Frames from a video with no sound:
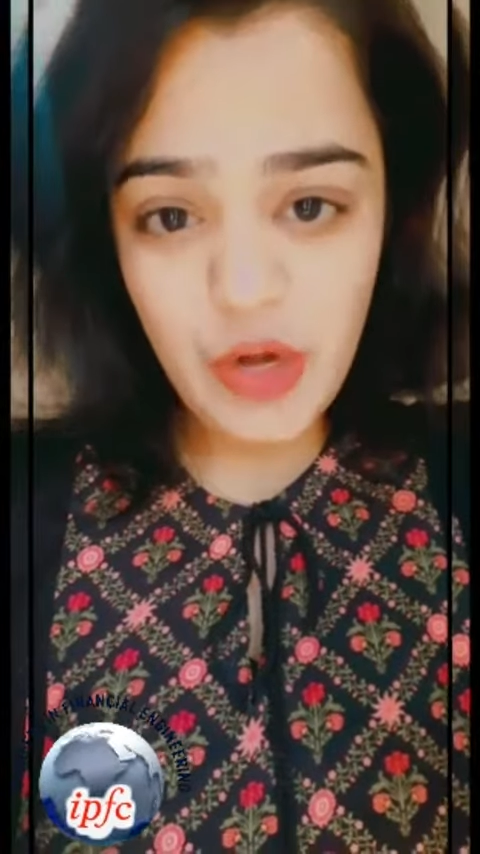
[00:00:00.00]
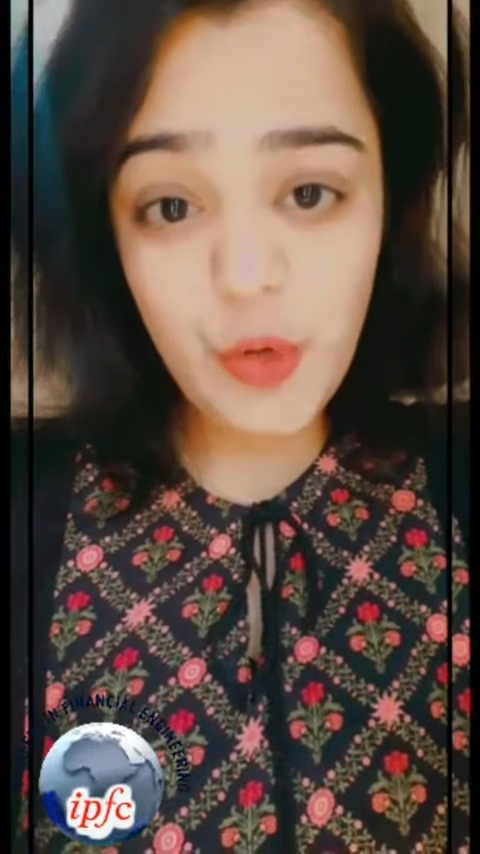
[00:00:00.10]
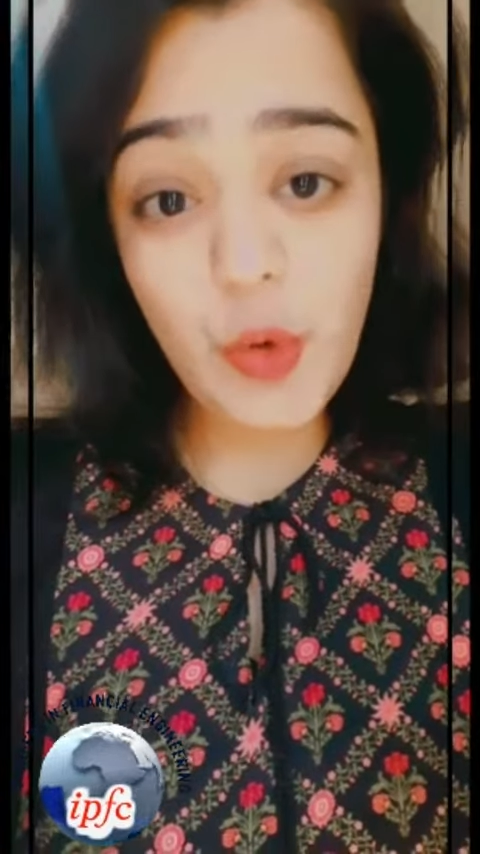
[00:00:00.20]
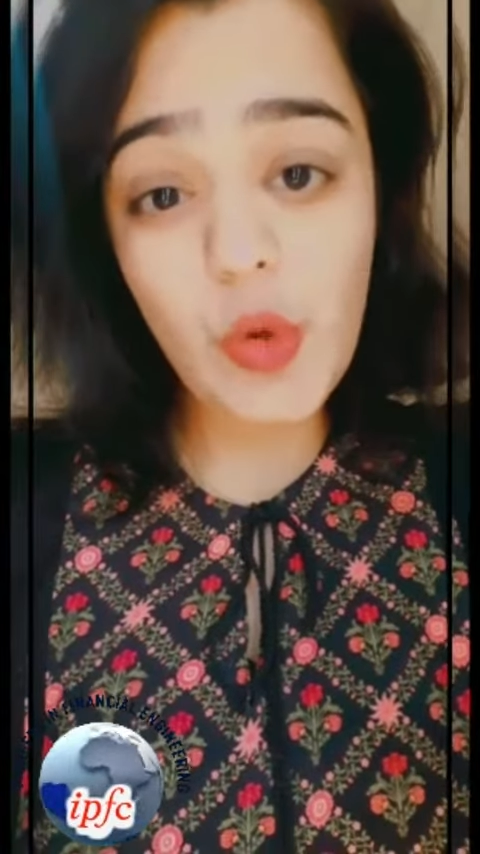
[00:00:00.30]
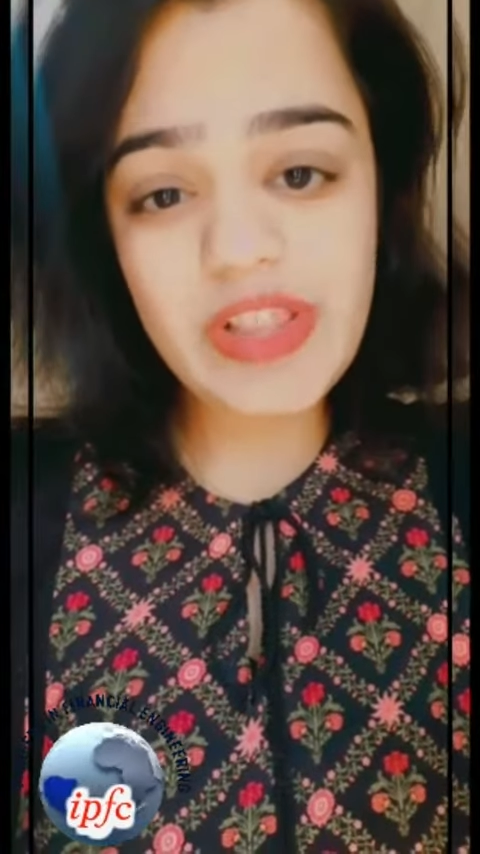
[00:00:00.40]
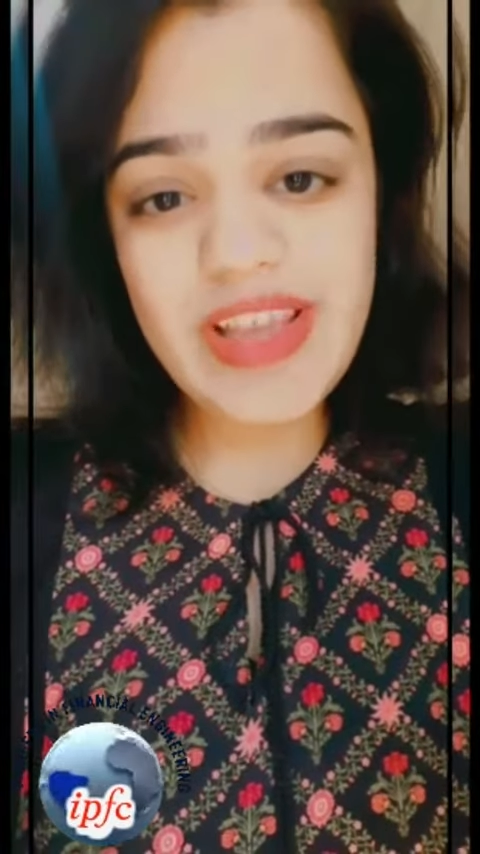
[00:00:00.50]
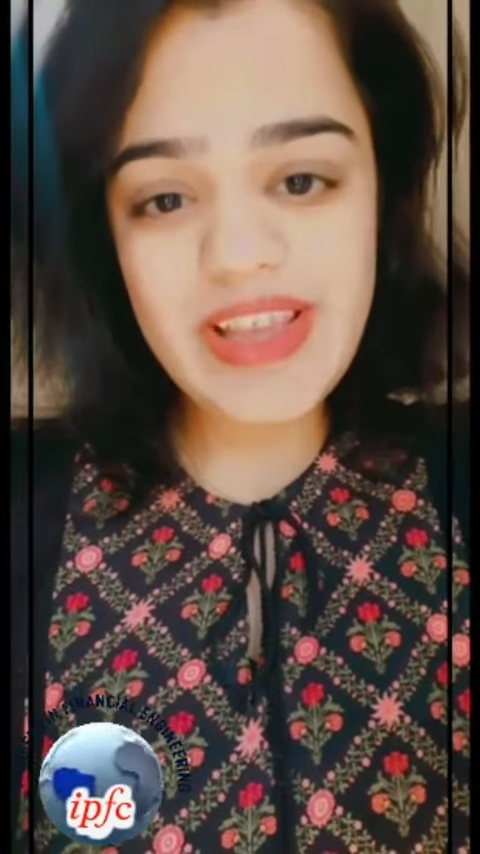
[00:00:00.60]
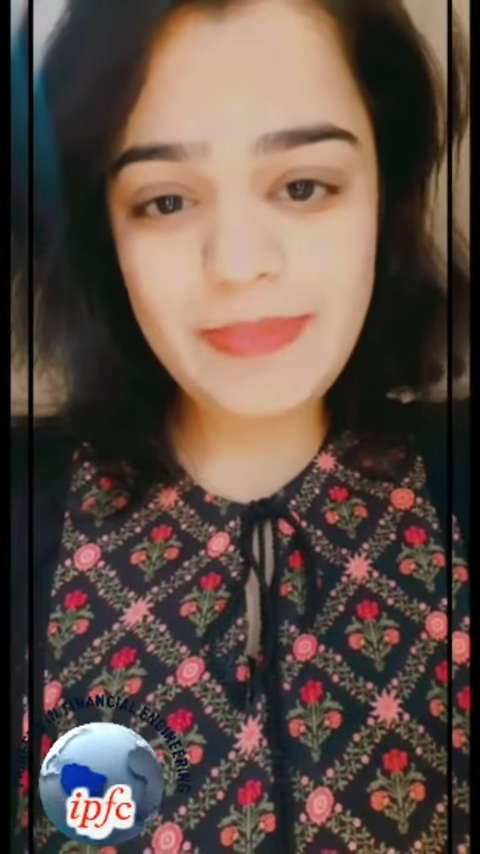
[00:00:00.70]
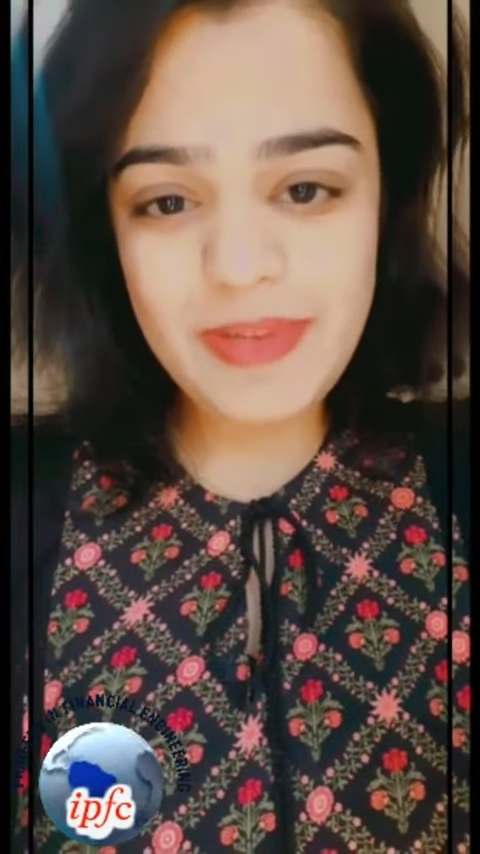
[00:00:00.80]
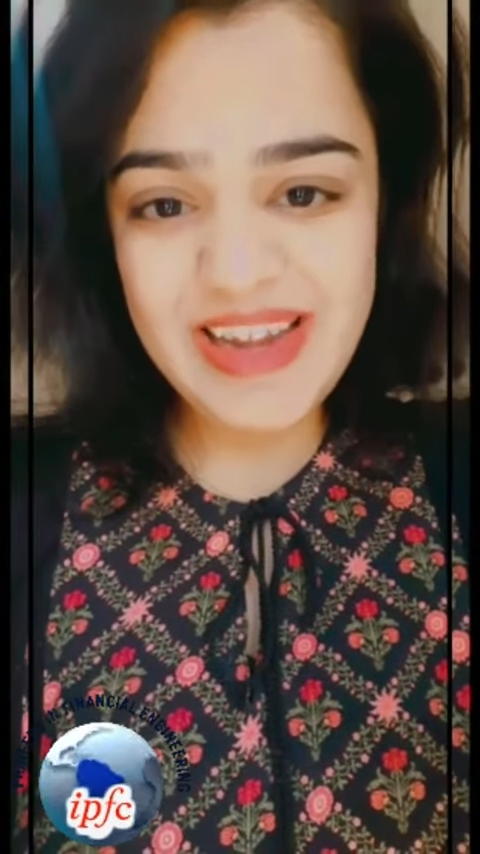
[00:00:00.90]
to all the
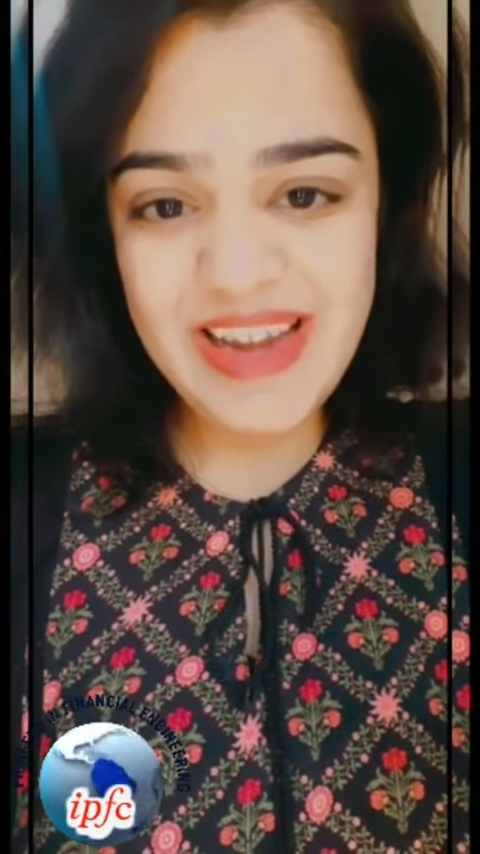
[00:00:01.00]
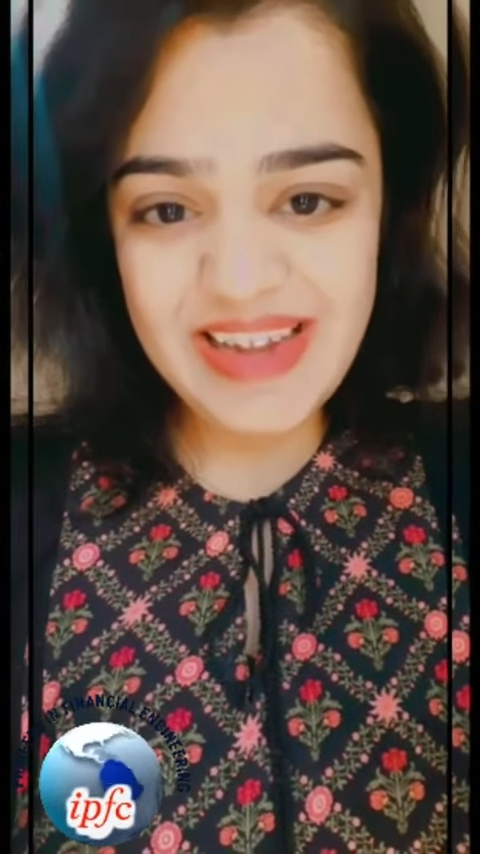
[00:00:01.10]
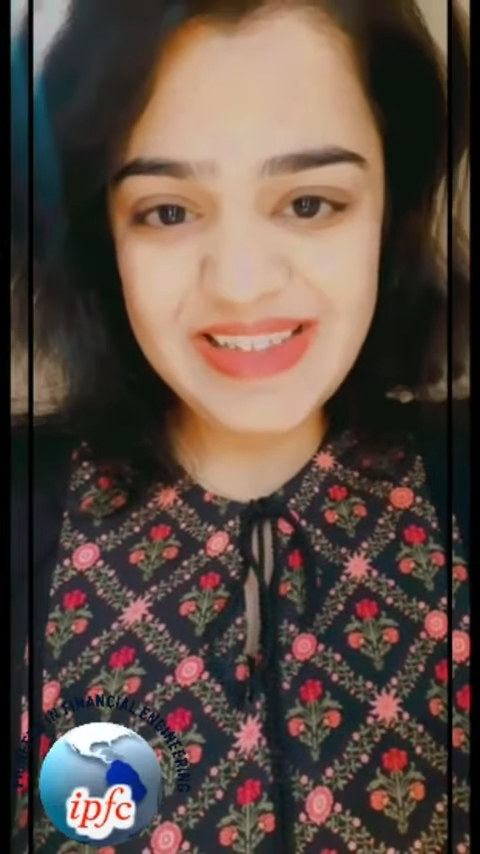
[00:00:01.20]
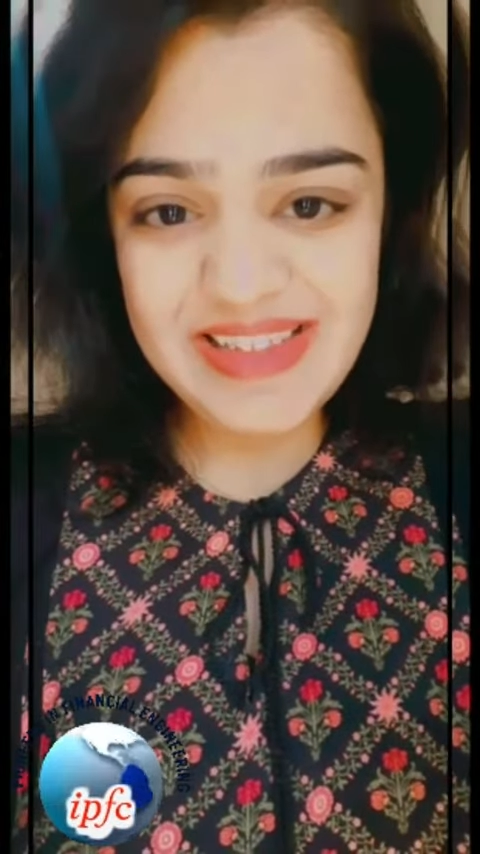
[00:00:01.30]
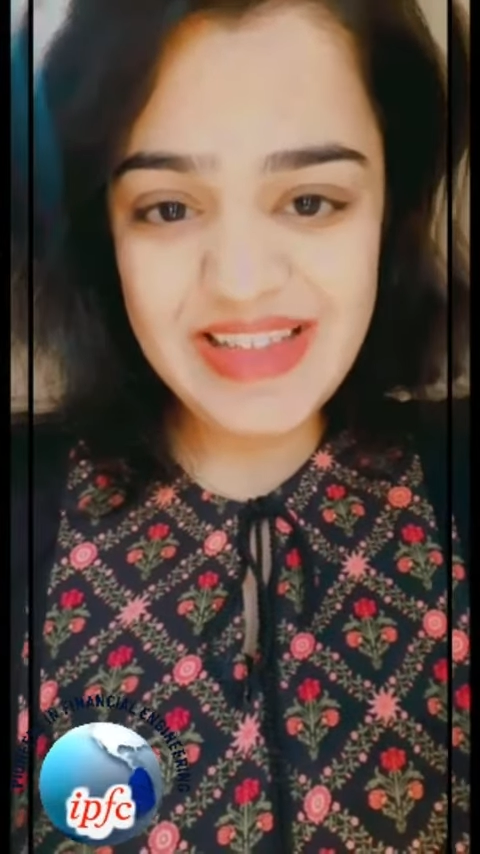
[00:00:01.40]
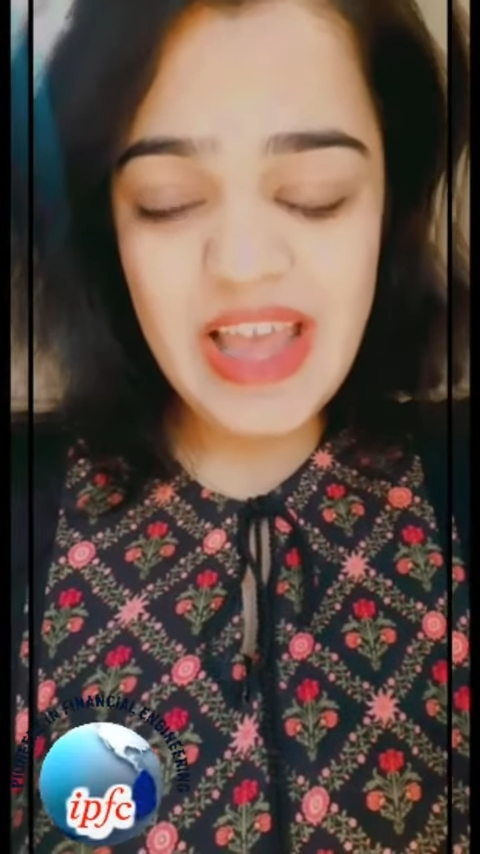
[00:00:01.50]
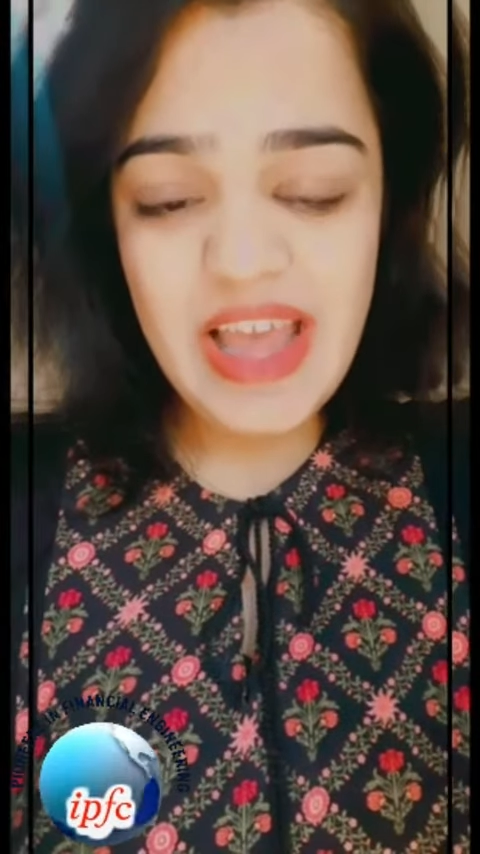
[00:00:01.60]
aspirants